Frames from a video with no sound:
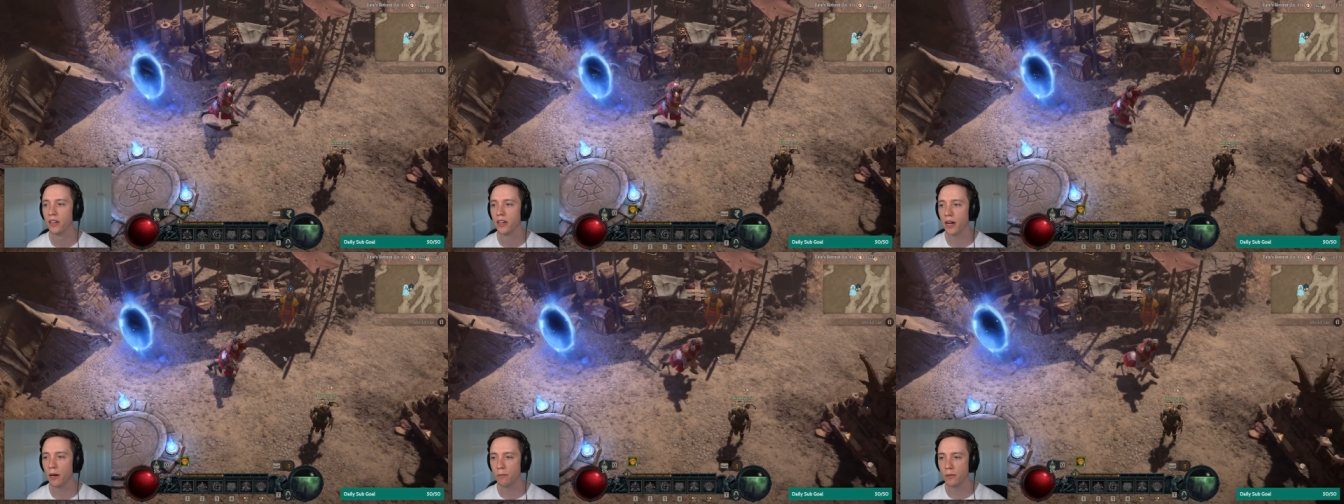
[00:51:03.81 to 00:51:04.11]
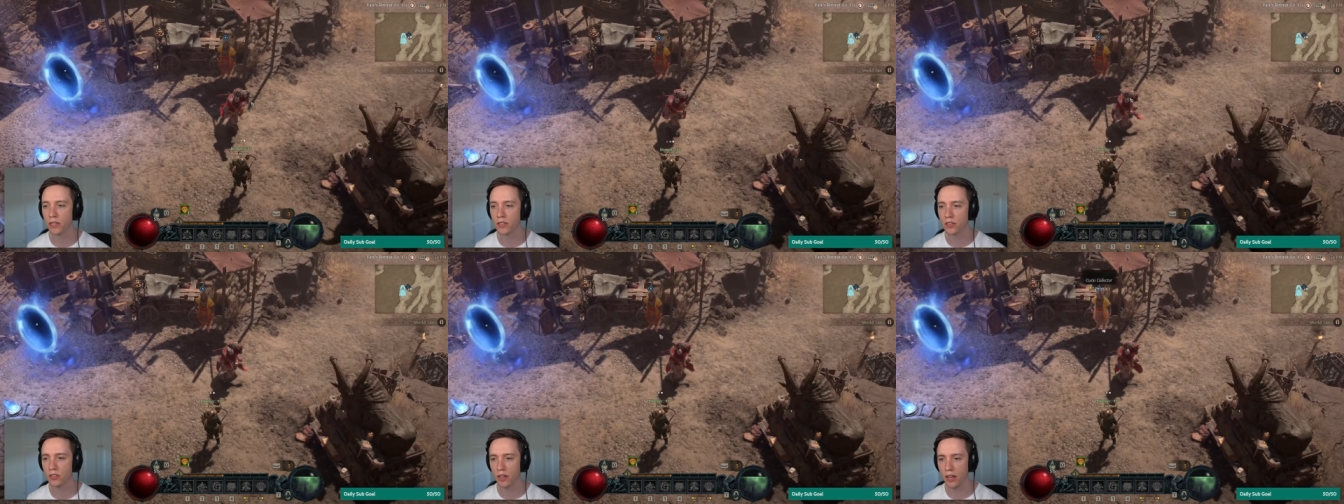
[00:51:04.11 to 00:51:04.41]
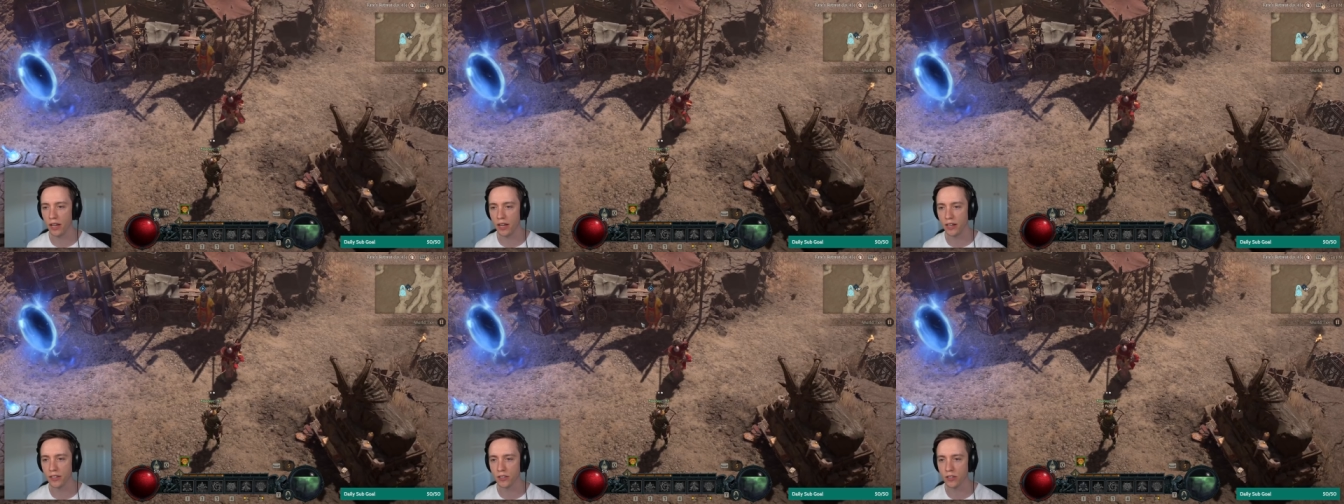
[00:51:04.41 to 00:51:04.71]
I'm not
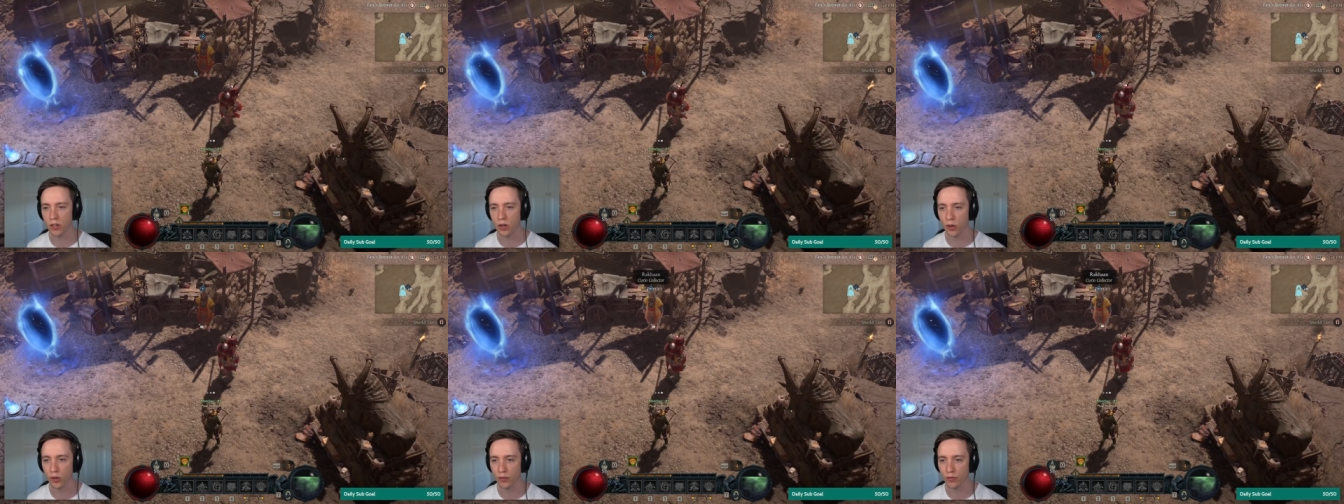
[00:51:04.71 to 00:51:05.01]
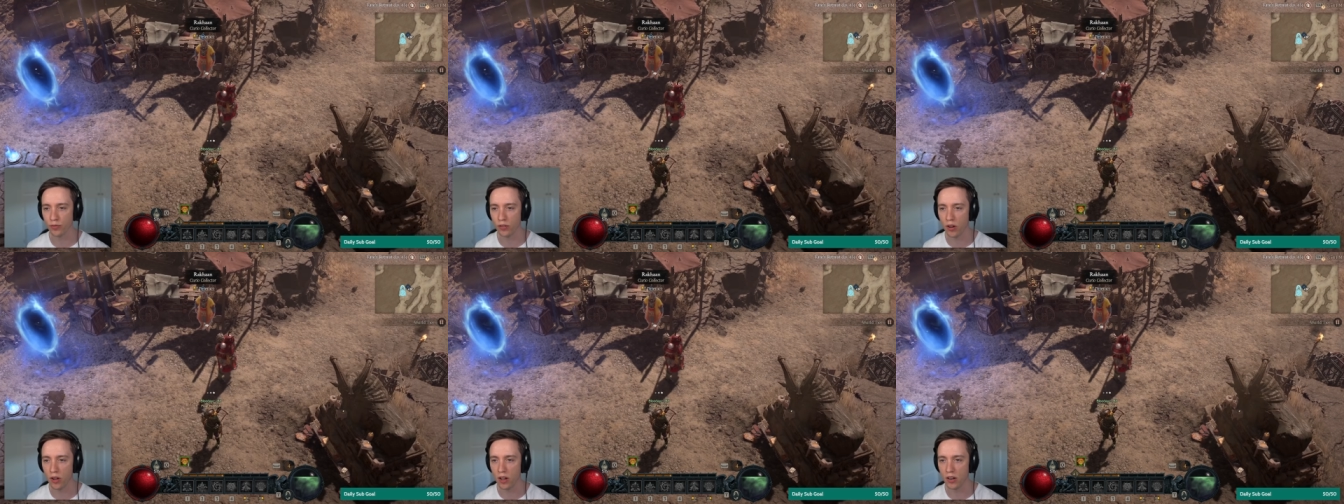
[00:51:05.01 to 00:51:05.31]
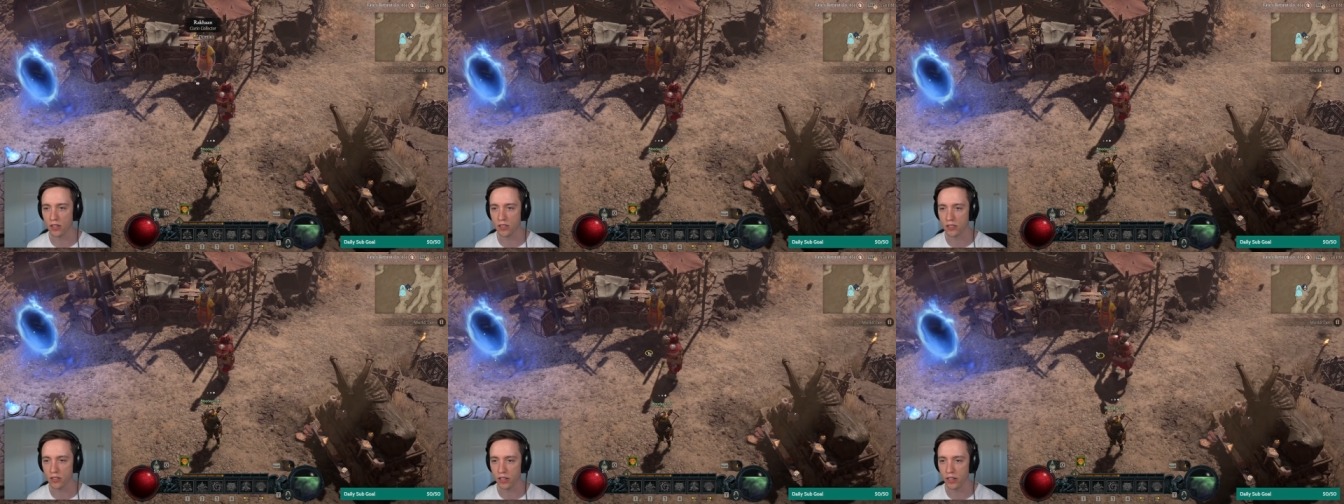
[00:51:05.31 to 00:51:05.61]
saying it's going
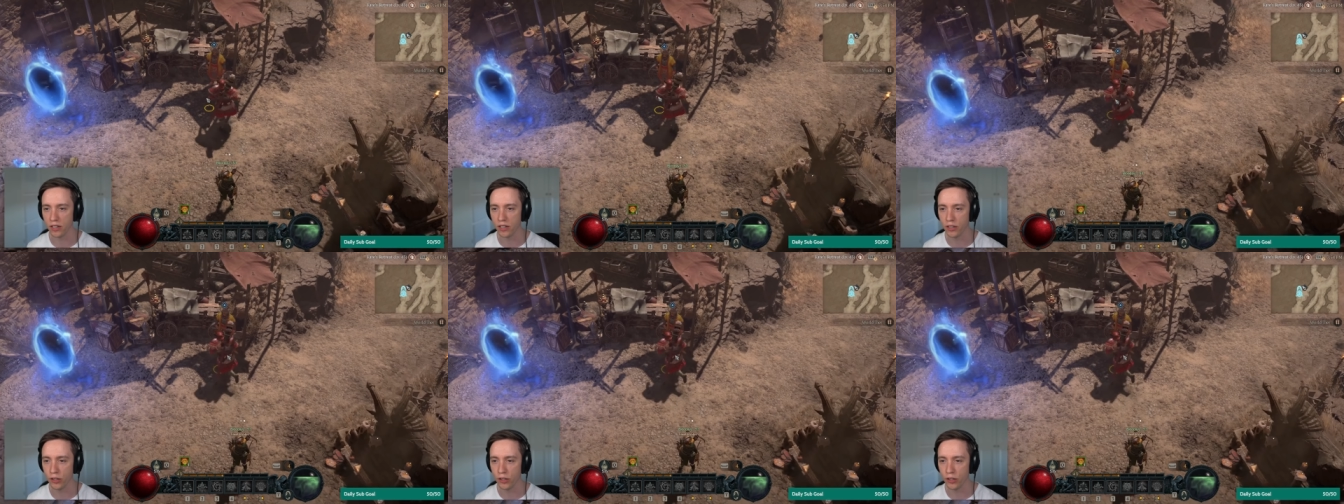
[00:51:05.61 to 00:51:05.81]
flawlessly.